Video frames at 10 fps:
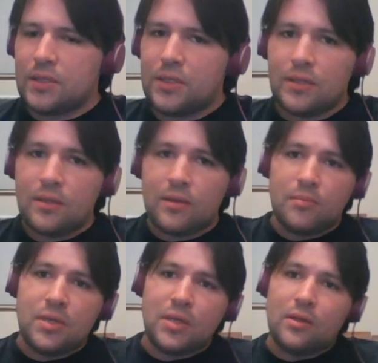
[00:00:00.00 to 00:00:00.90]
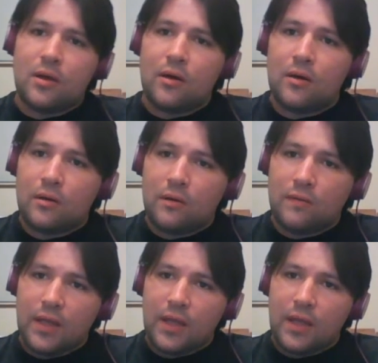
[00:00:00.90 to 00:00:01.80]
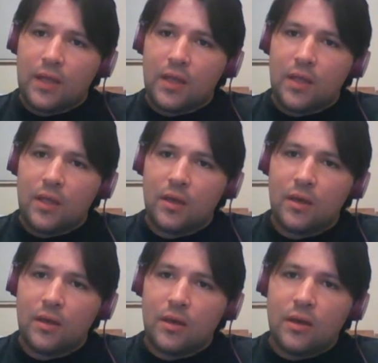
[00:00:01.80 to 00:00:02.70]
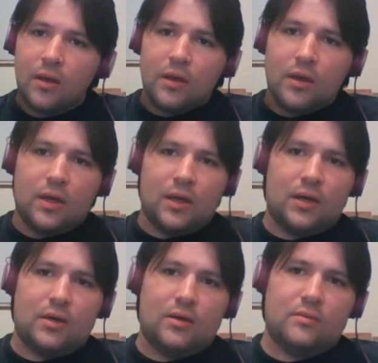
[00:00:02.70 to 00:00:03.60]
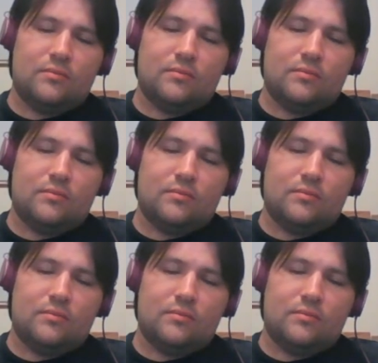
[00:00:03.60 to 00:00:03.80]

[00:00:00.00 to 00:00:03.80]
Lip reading: in the middle of a kind